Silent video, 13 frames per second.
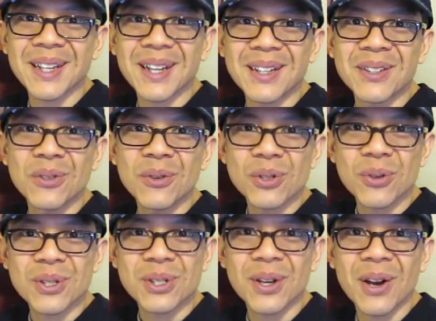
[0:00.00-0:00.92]

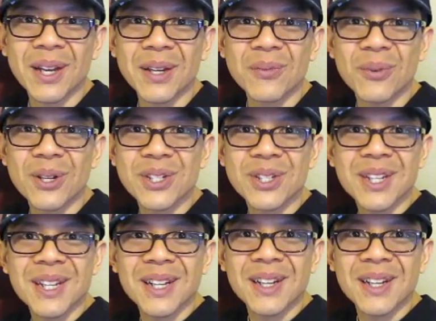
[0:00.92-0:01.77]
unusual song in which